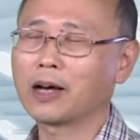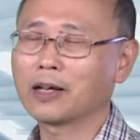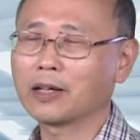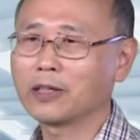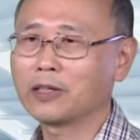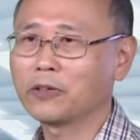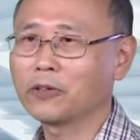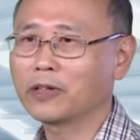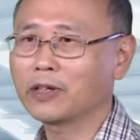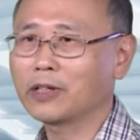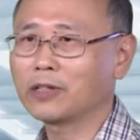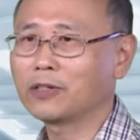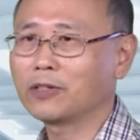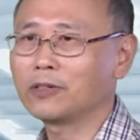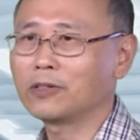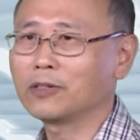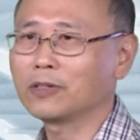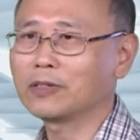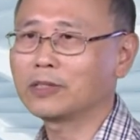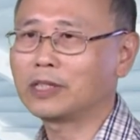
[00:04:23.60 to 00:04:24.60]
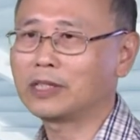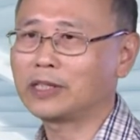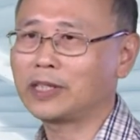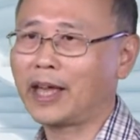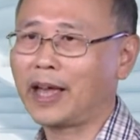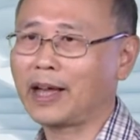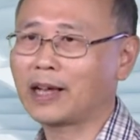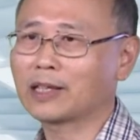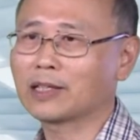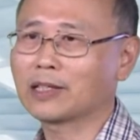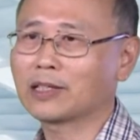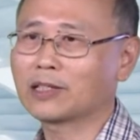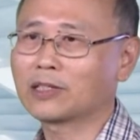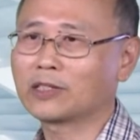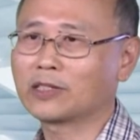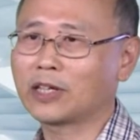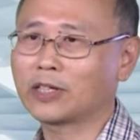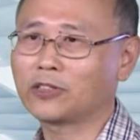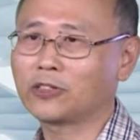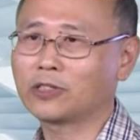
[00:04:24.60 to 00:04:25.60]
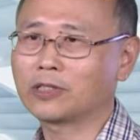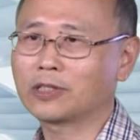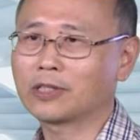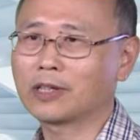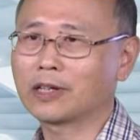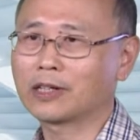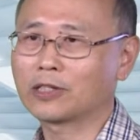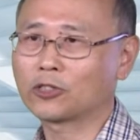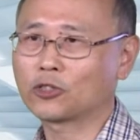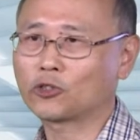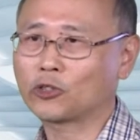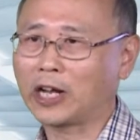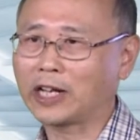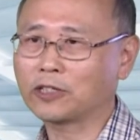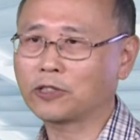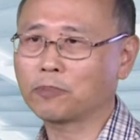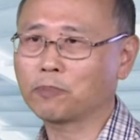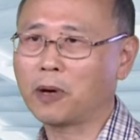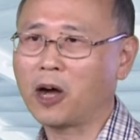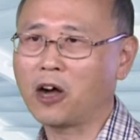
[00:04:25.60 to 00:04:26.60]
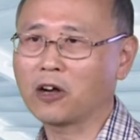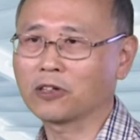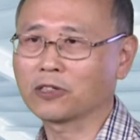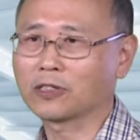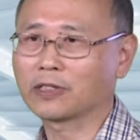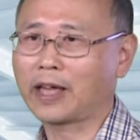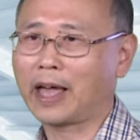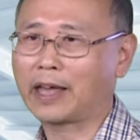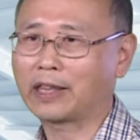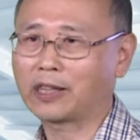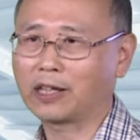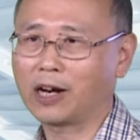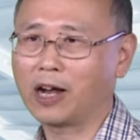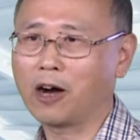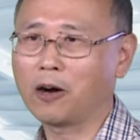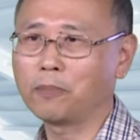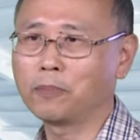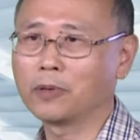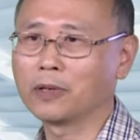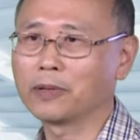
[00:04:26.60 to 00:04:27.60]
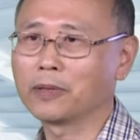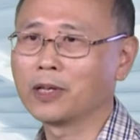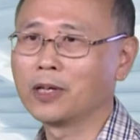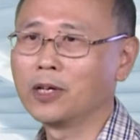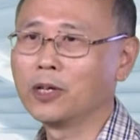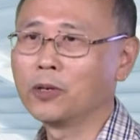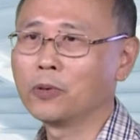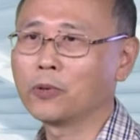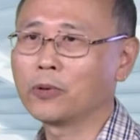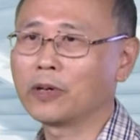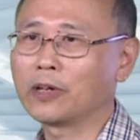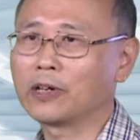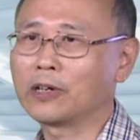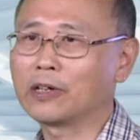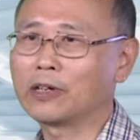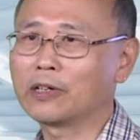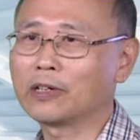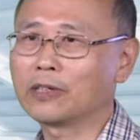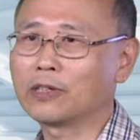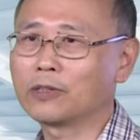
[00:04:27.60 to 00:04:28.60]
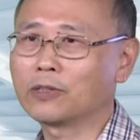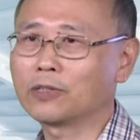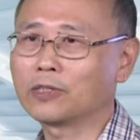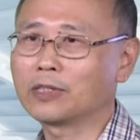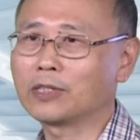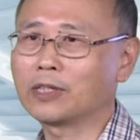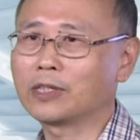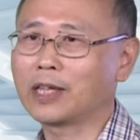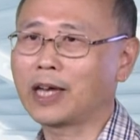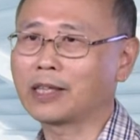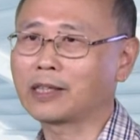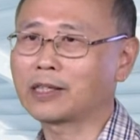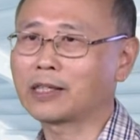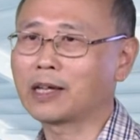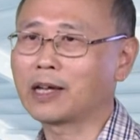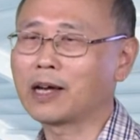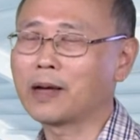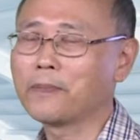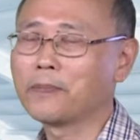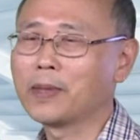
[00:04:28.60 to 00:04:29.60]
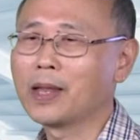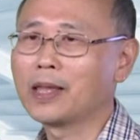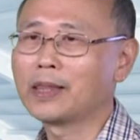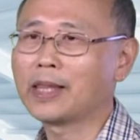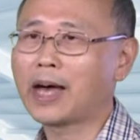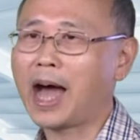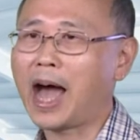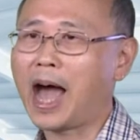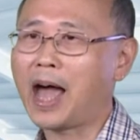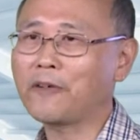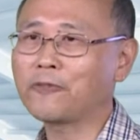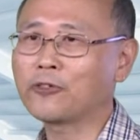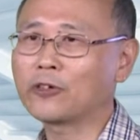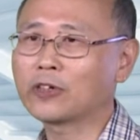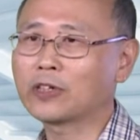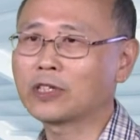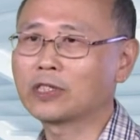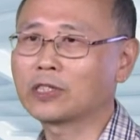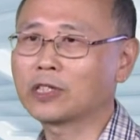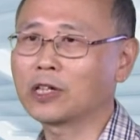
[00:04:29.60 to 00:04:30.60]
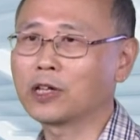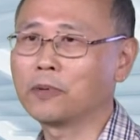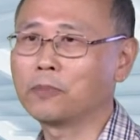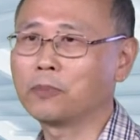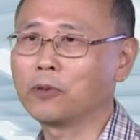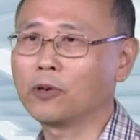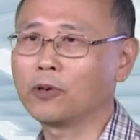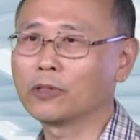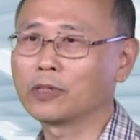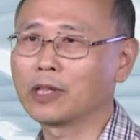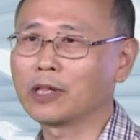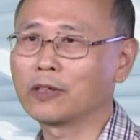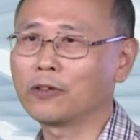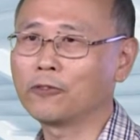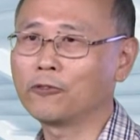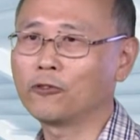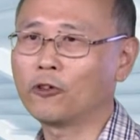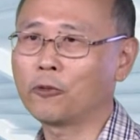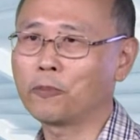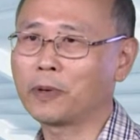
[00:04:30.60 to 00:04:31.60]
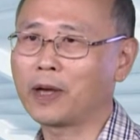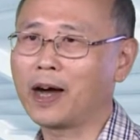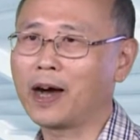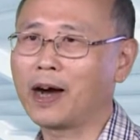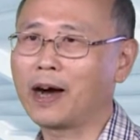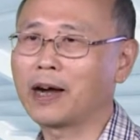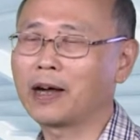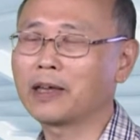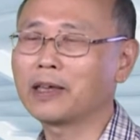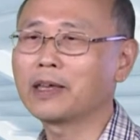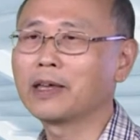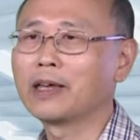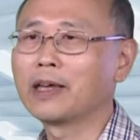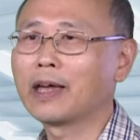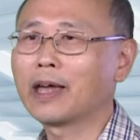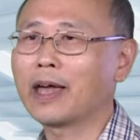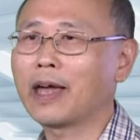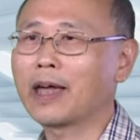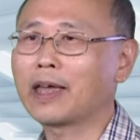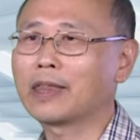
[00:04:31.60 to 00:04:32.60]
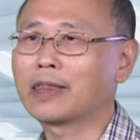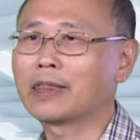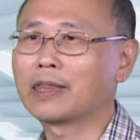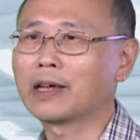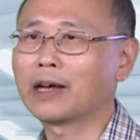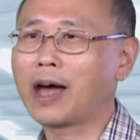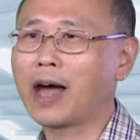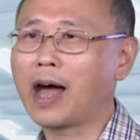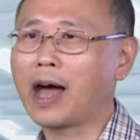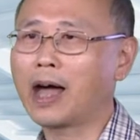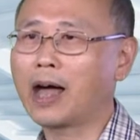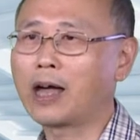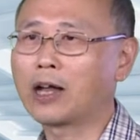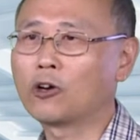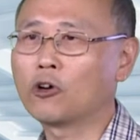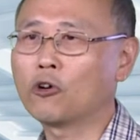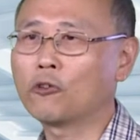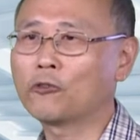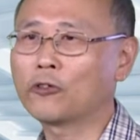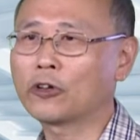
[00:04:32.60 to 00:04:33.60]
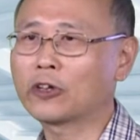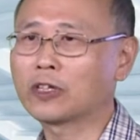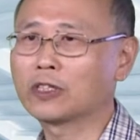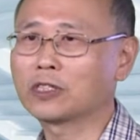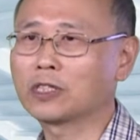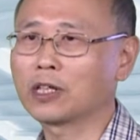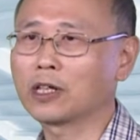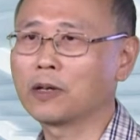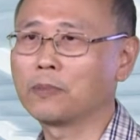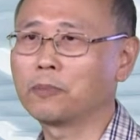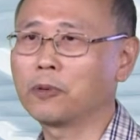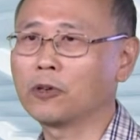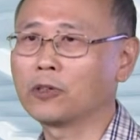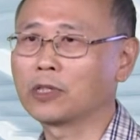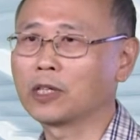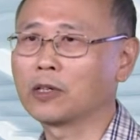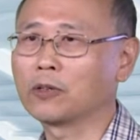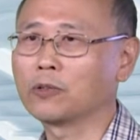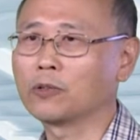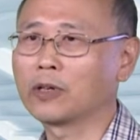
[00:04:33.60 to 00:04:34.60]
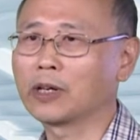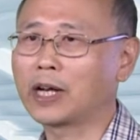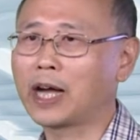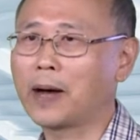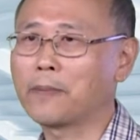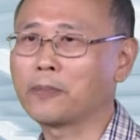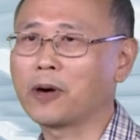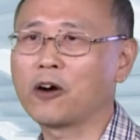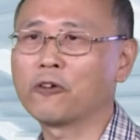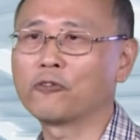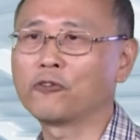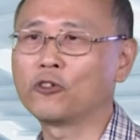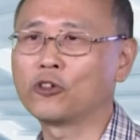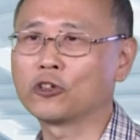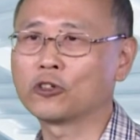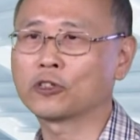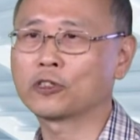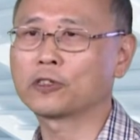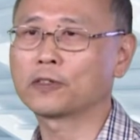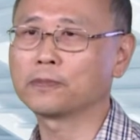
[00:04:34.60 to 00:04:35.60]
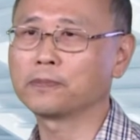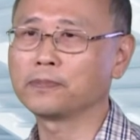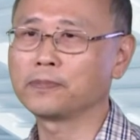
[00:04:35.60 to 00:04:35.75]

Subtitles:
you're going to detect such a stretch pulse at the output where you see that the high frequency component fall behind and the low frequency component will come out first.